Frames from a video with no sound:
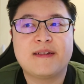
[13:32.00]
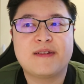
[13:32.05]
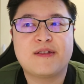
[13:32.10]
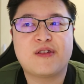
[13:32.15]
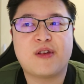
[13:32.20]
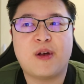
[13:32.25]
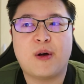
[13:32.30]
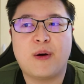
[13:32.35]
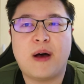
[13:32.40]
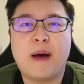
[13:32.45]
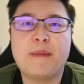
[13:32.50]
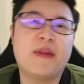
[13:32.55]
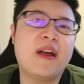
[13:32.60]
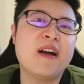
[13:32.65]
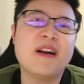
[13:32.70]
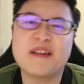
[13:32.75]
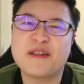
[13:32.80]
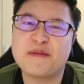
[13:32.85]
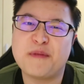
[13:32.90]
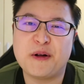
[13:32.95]
So I'm
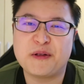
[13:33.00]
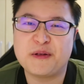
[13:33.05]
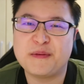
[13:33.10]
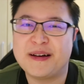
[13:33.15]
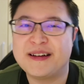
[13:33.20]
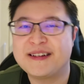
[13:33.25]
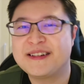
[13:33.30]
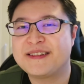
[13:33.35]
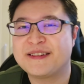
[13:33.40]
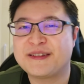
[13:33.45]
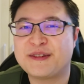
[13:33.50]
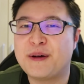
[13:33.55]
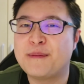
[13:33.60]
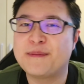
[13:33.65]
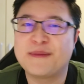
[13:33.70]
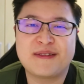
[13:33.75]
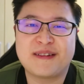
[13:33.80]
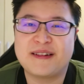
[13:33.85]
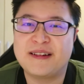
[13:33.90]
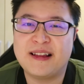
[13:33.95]
not gonna spoil too much, so I'm
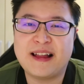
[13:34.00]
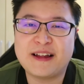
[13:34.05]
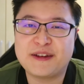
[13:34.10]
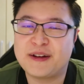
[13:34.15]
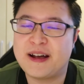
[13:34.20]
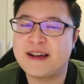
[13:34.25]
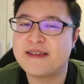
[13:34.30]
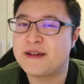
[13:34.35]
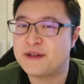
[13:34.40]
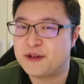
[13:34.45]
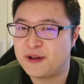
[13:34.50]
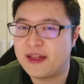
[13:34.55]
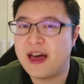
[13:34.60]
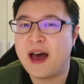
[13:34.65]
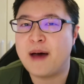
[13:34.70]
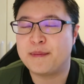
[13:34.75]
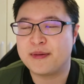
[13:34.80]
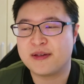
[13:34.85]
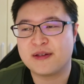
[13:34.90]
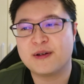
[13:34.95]
just gonna let you guys enjoy the
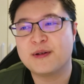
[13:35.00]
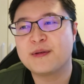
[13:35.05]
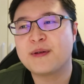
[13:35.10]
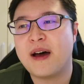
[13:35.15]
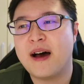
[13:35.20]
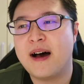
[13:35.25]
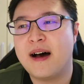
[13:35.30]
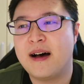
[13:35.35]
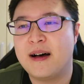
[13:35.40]
episode.